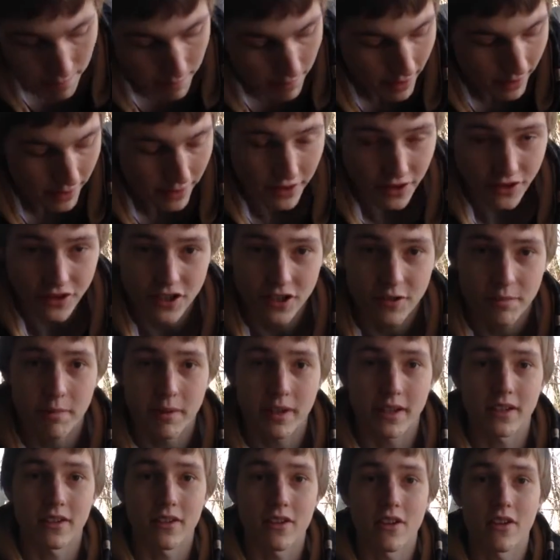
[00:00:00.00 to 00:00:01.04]
but they're just
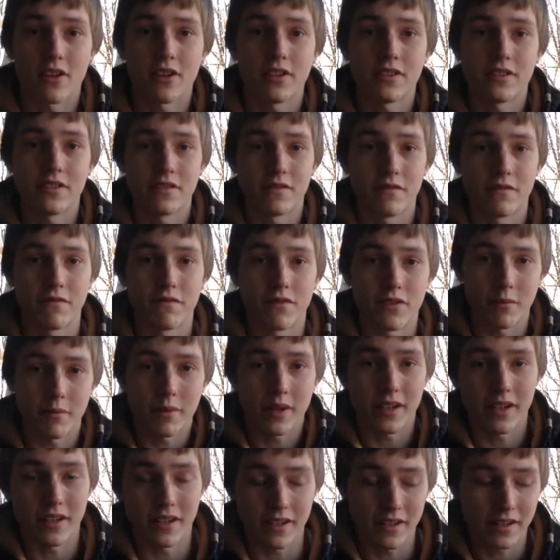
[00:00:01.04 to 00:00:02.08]
being hard for
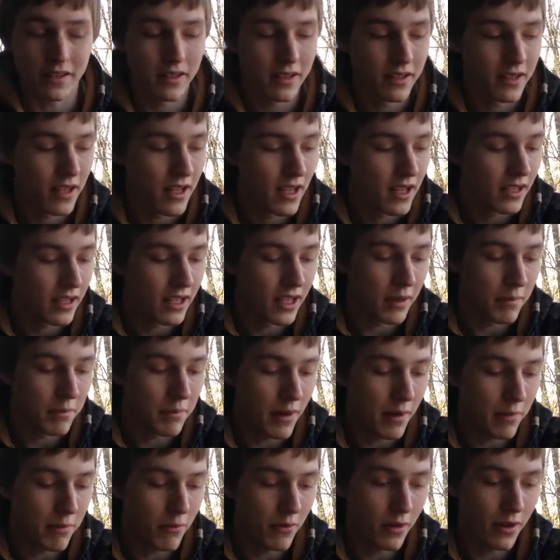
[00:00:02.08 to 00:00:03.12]
me to keep
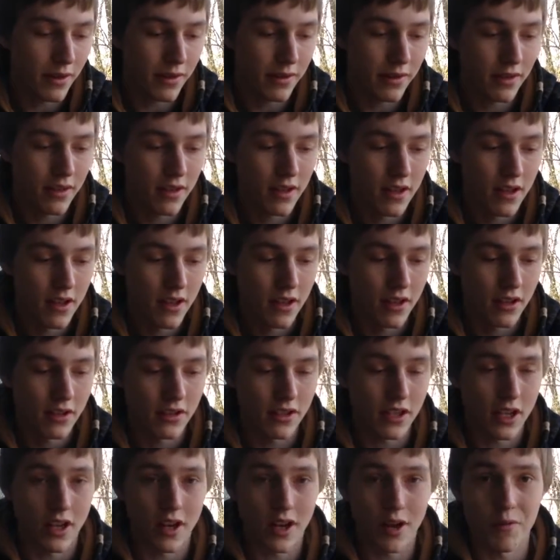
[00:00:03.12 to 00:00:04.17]
up with.
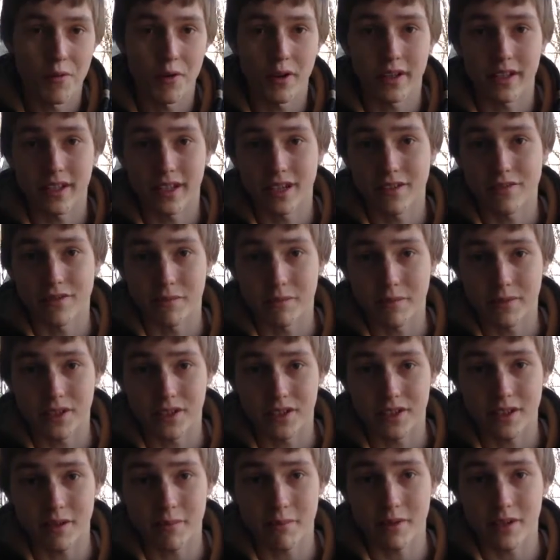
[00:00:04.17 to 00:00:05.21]
So I want to give them to
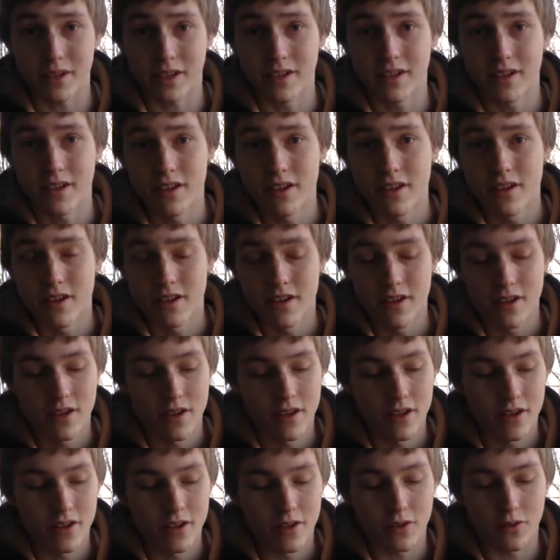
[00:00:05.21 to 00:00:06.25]
somebody
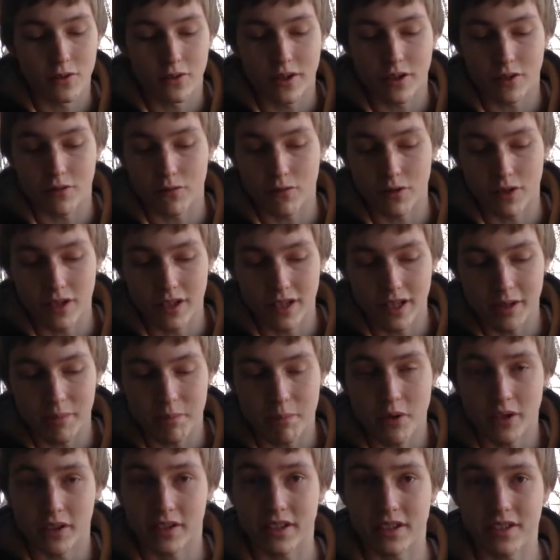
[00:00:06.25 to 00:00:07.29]
who can really
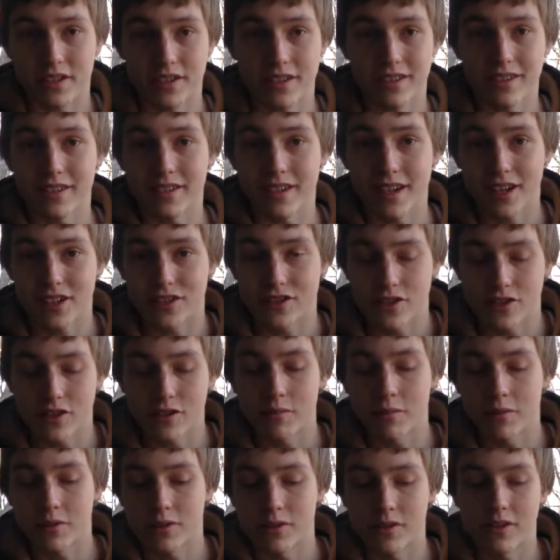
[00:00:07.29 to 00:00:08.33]
put these in a nice
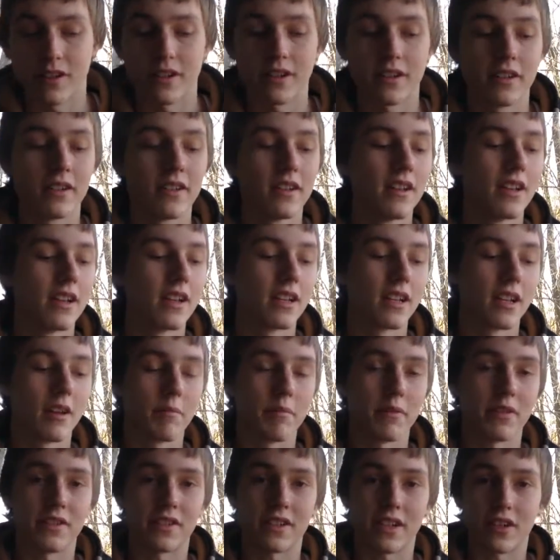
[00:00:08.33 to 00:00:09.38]
humidor,
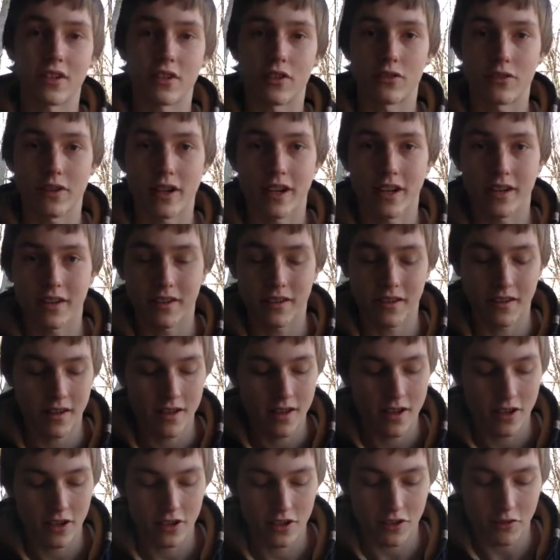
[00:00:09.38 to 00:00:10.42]
keep these at a great
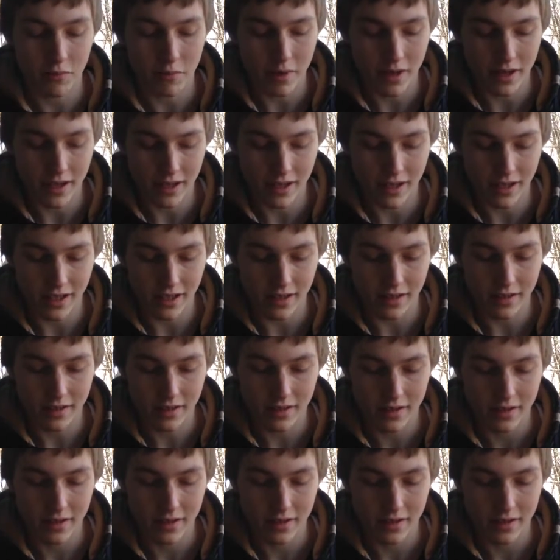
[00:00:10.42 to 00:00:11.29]
humidity.